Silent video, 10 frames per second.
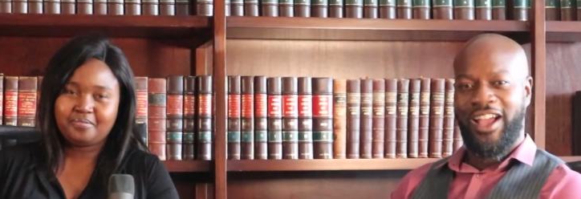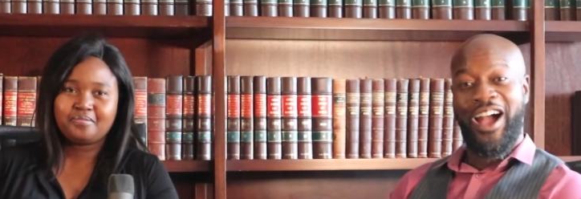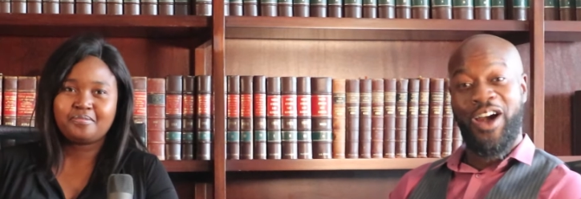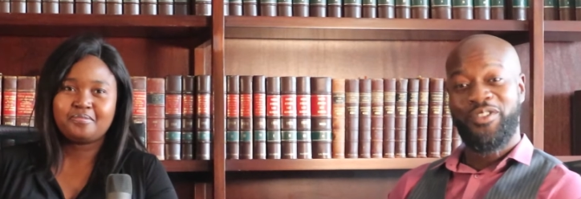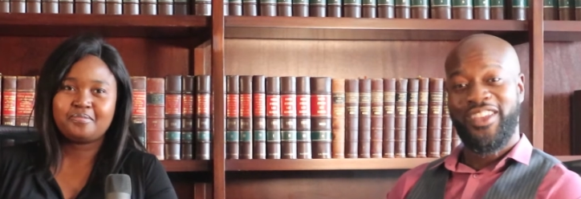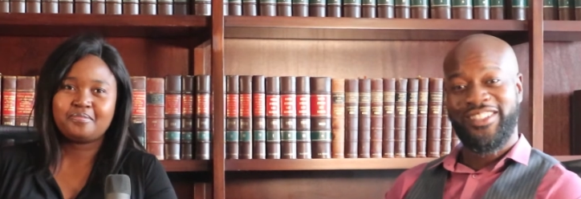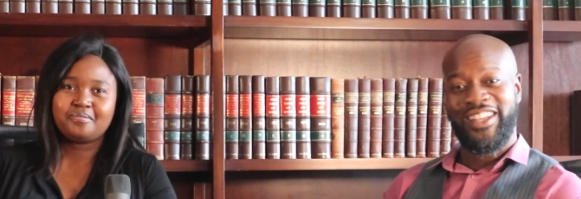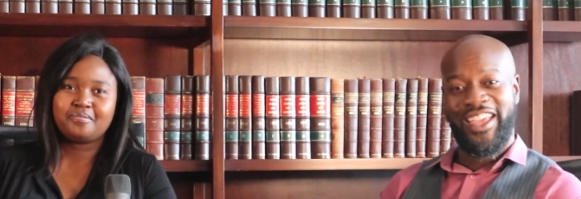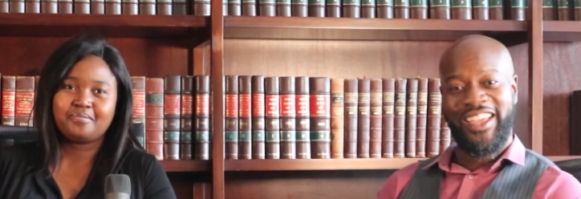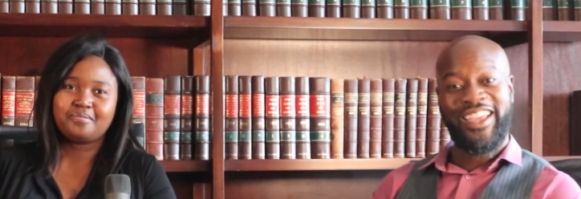Speaker 1: Our guest
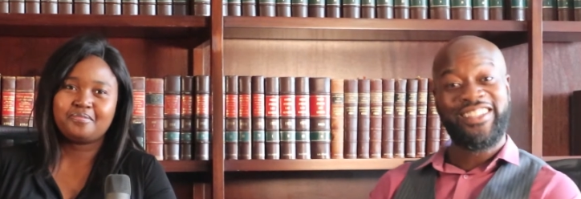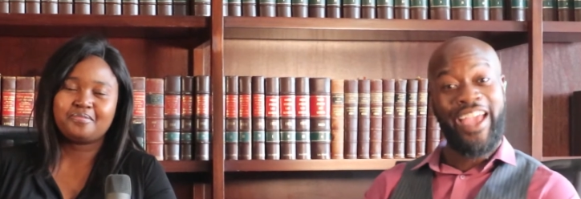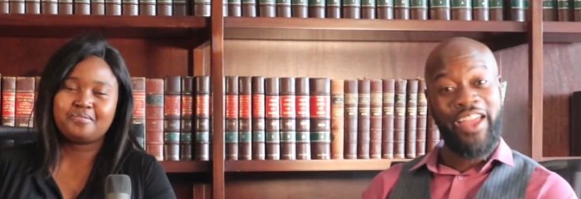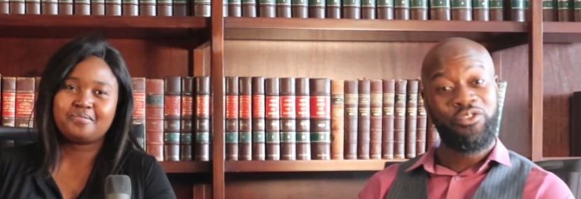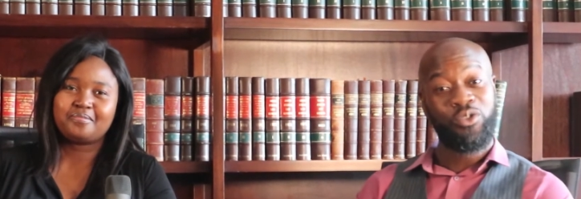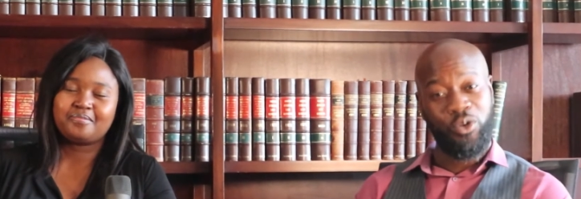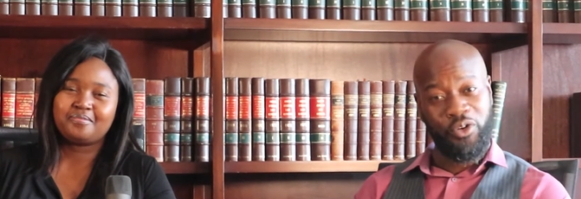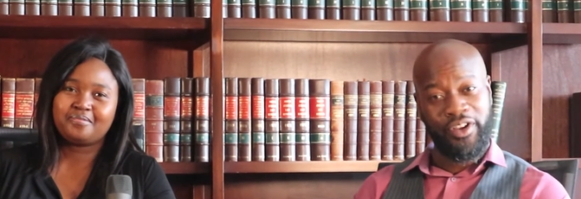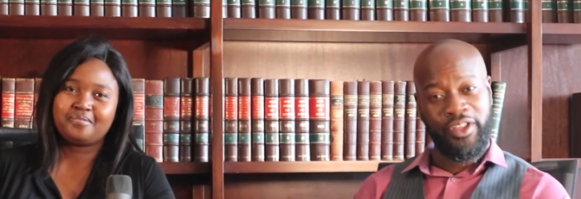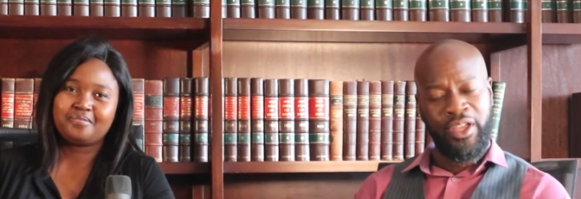today is Andrew
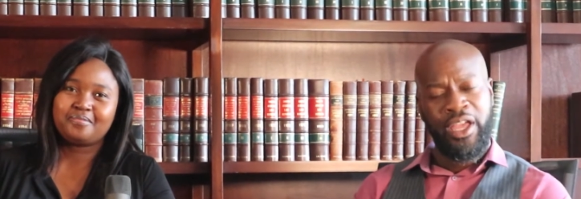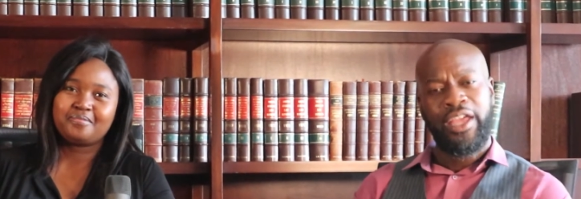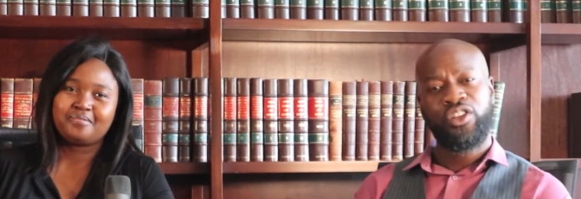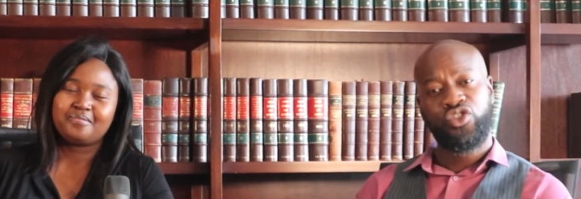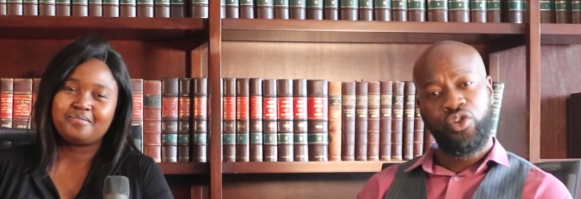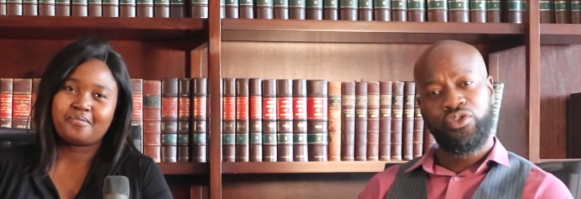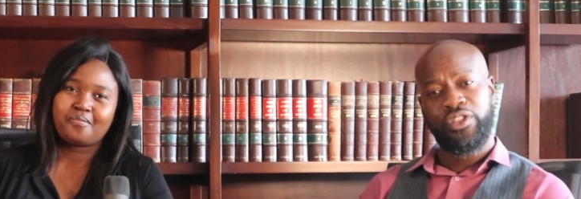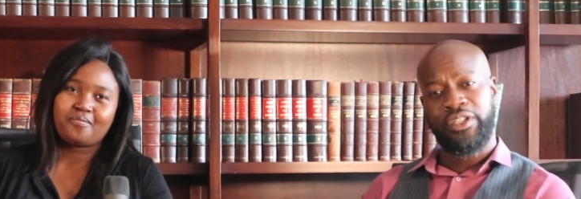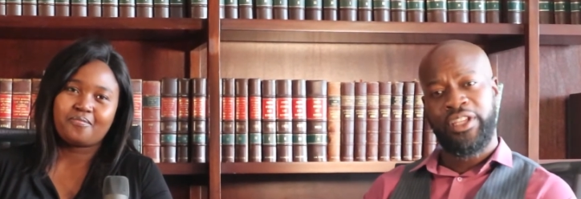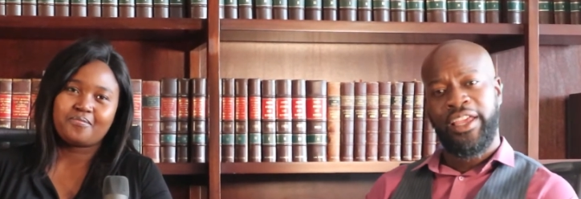Lawrie, an
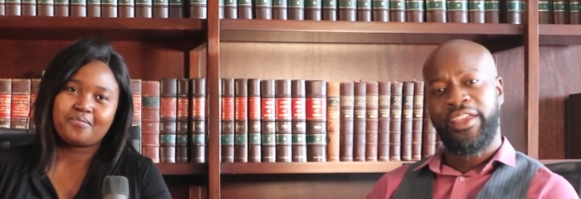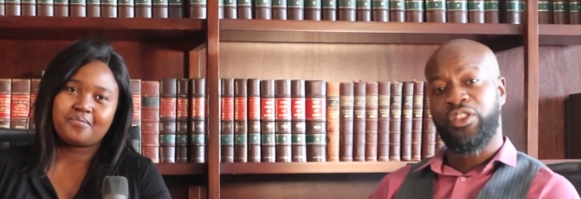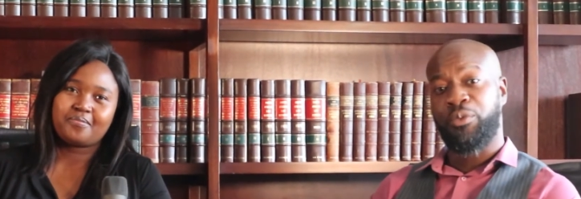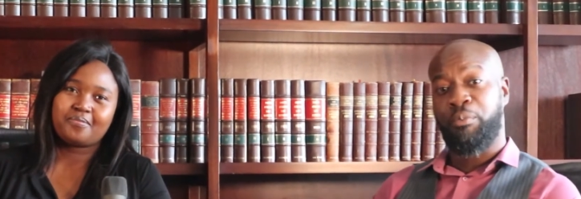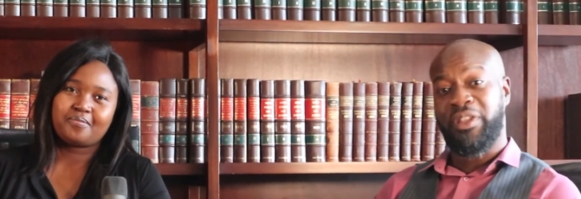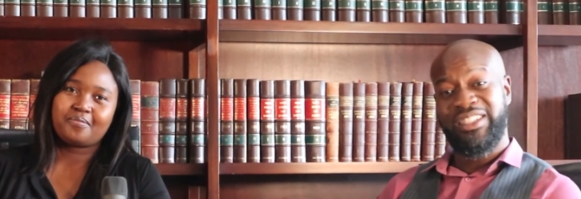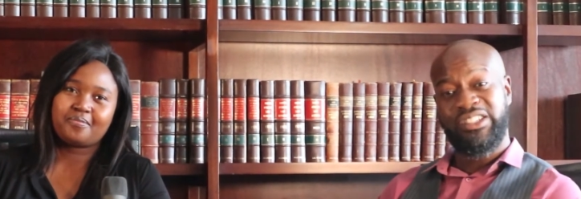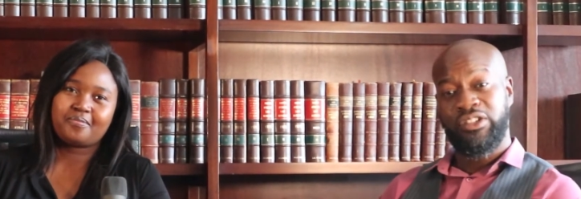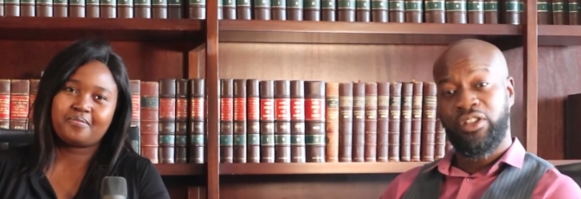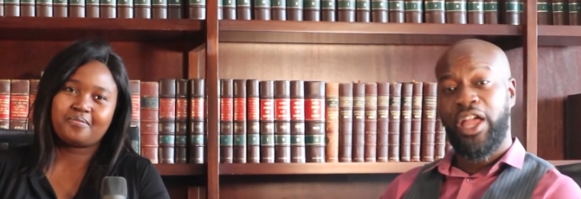associate in the
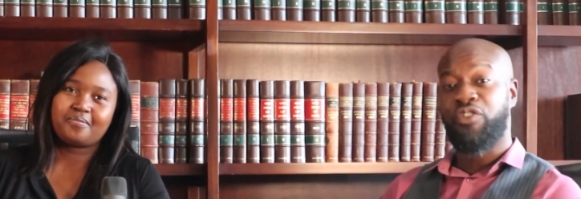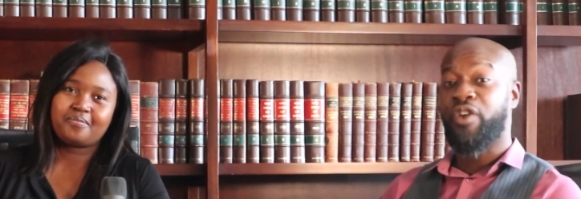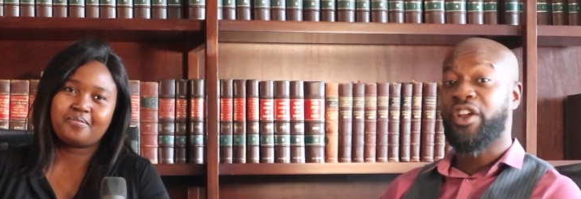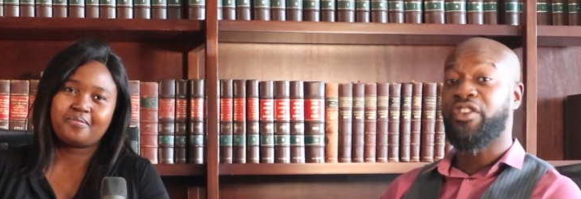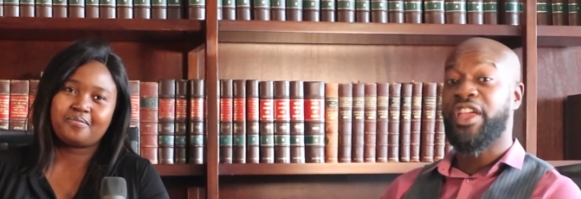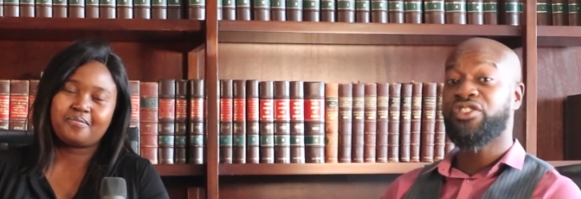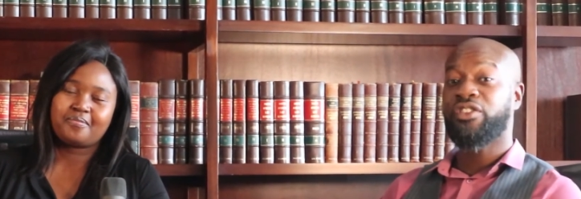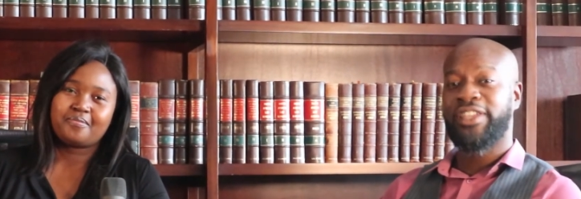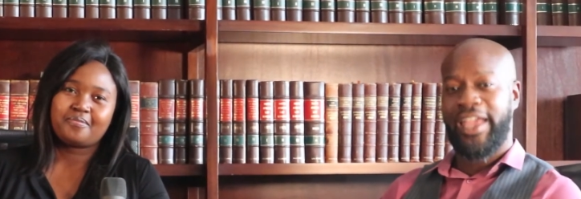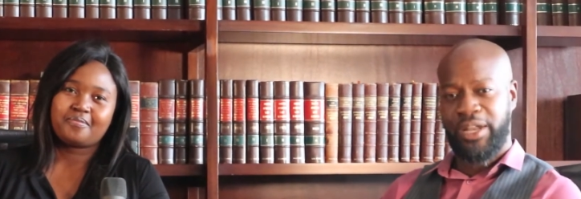Medicinal and Recreational
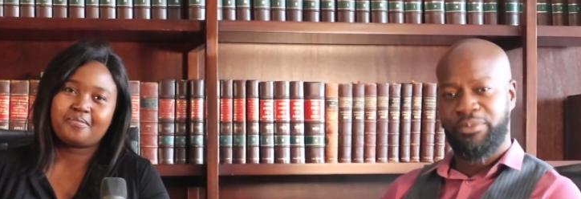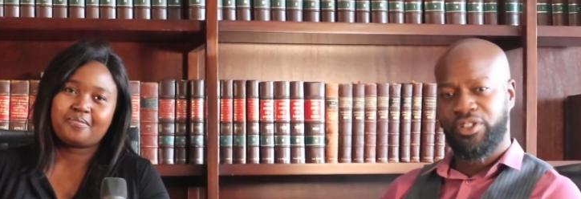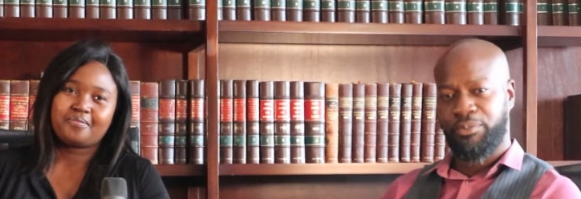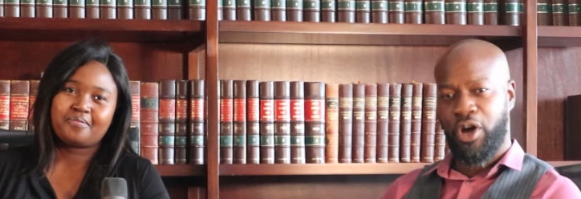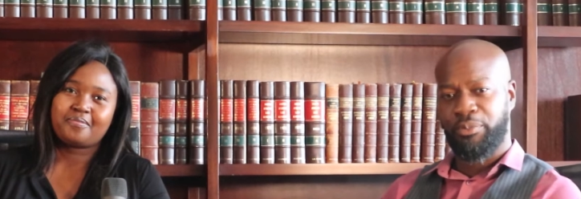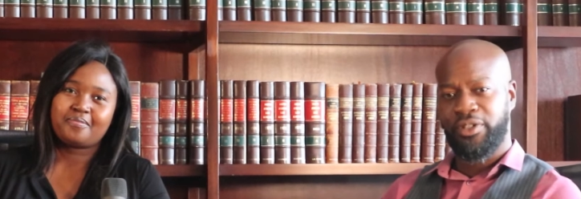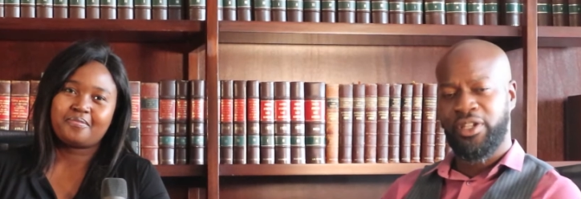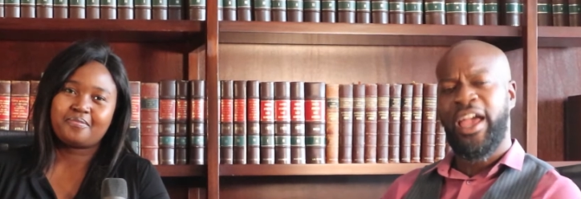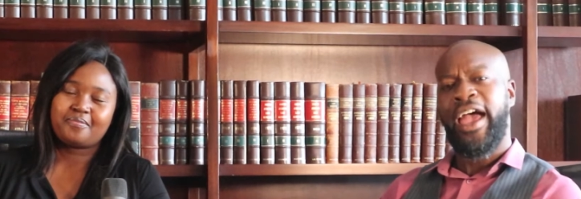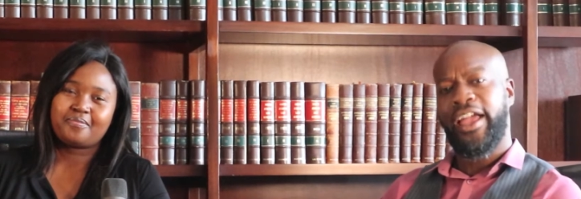Cannabis Department
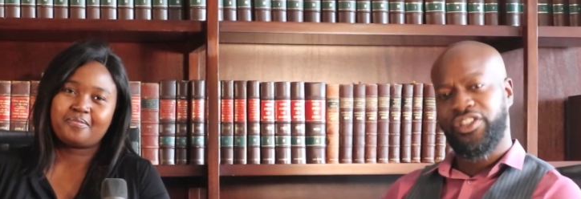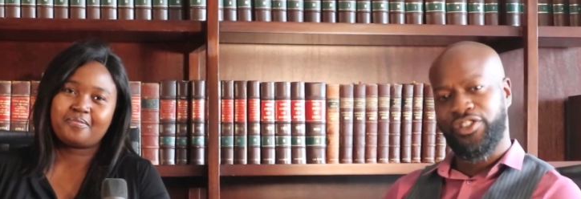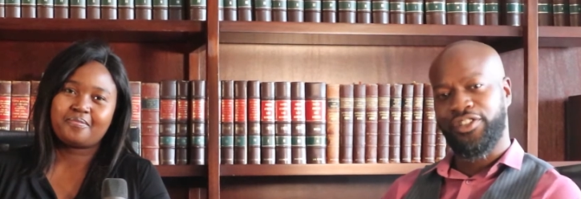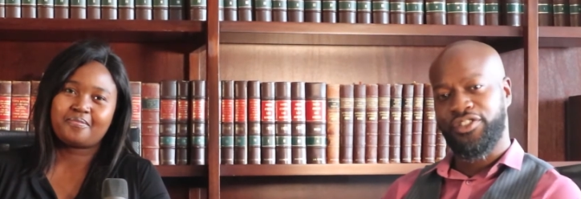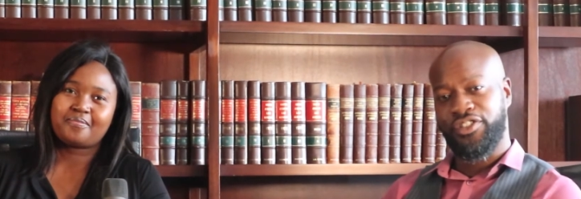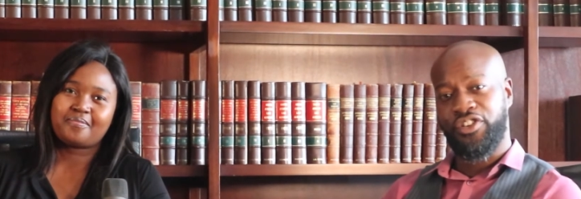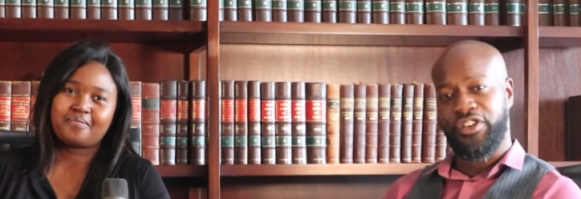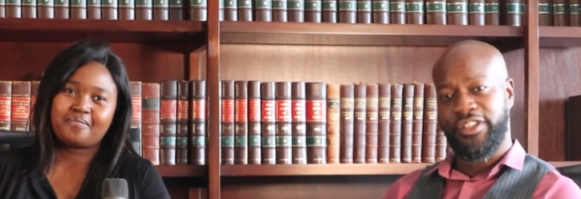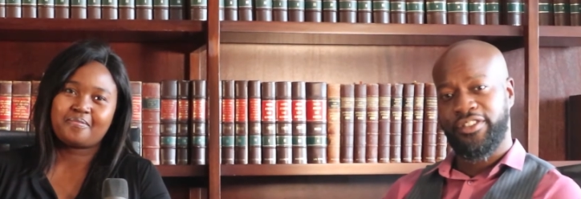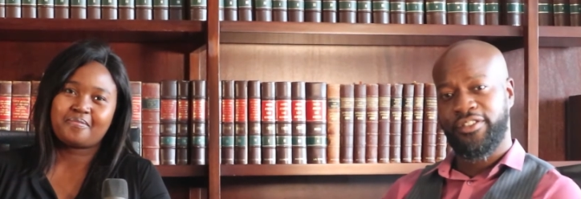at Schindler's
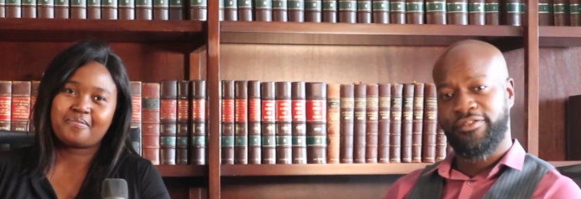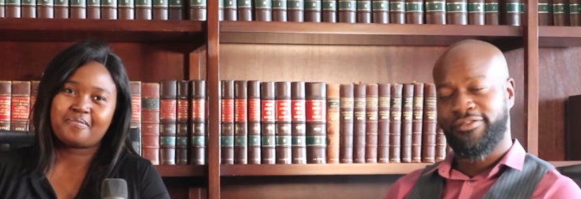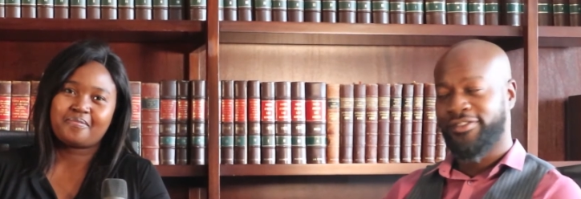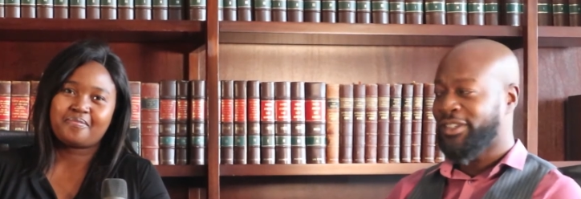Attorneys.